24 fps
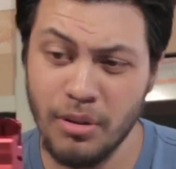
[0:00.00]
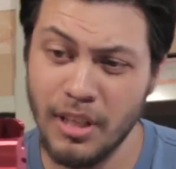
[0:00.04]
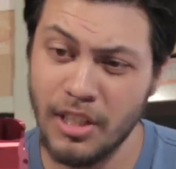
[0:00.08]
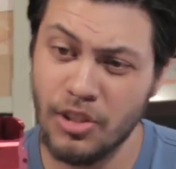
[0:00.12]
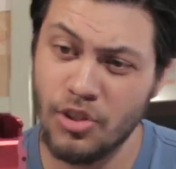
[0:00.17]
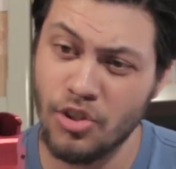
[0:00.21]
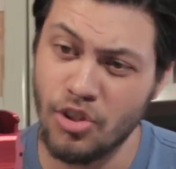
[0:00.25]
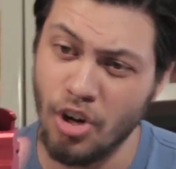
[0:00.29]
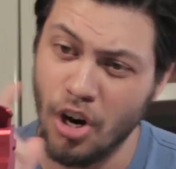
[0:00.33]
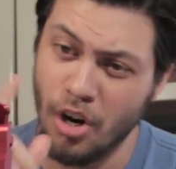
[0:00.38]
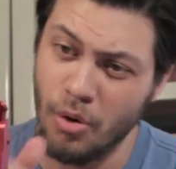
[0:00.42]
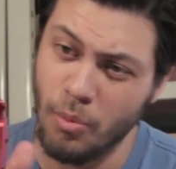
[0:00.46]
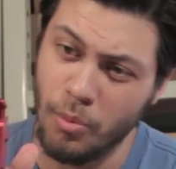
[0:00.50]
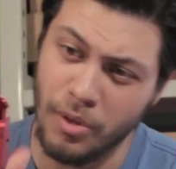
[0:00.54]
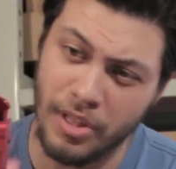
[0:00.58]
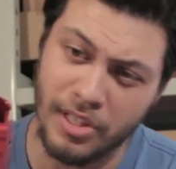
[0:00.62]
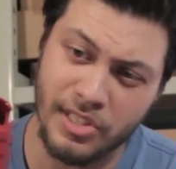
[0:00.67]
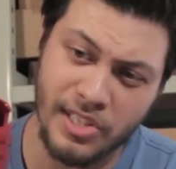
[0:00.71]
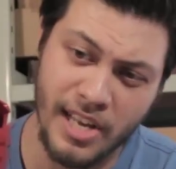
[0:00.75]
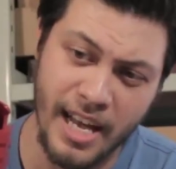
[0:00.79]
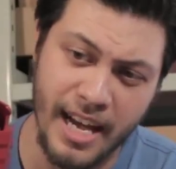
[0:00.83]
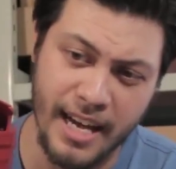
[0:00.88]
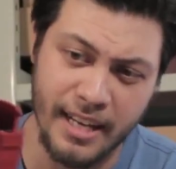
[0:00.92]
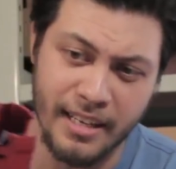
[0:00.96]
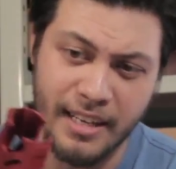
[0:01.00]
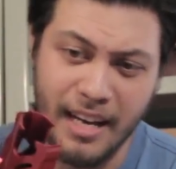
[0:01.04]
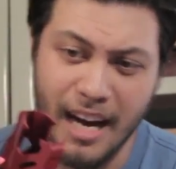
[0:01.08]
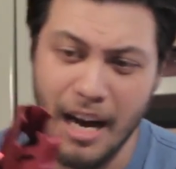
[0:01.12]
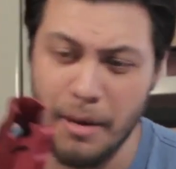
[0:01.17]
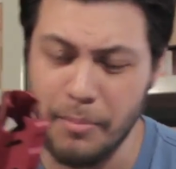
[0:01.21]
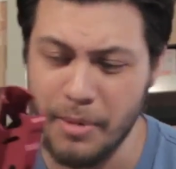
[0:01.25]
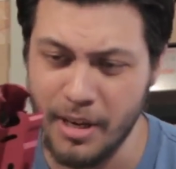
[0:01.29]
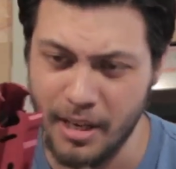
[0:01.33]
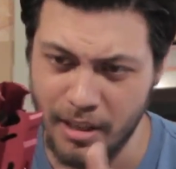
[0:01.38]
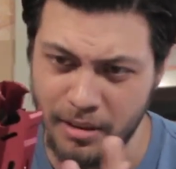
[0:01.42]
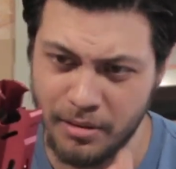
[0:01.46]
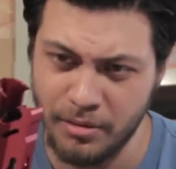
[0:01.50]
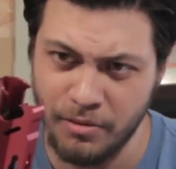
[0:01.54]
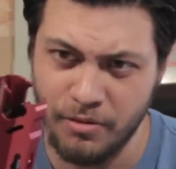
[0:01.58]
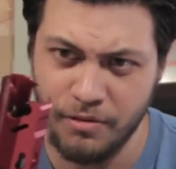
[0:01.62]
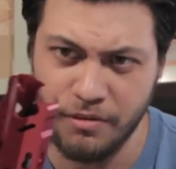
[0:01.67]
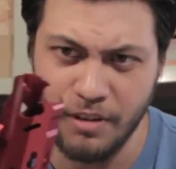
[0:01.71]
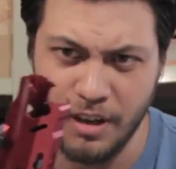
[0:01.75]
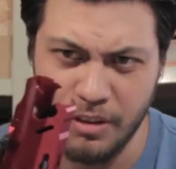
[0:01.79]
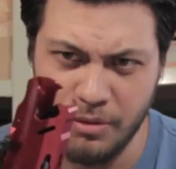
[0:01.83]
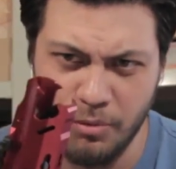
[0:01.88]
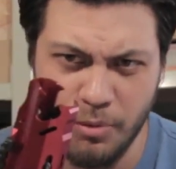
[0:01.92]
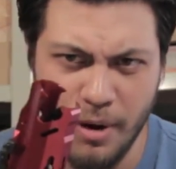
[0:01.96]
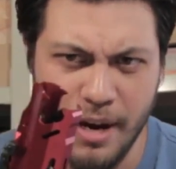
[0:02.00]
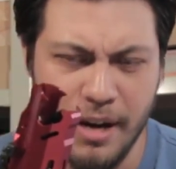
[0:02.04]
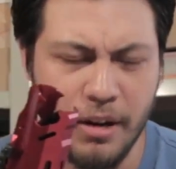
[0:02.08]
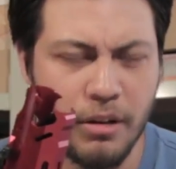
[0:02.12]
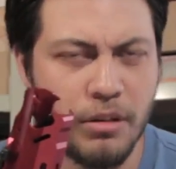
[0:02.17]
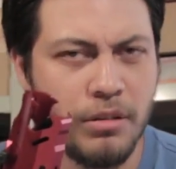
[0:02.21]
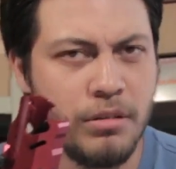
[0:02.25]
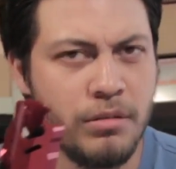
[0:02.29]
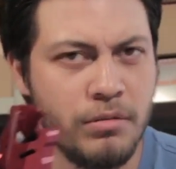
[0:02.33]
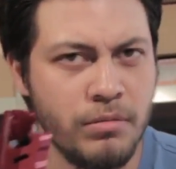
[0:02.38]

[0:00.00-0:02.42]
let's start with its head, front rail.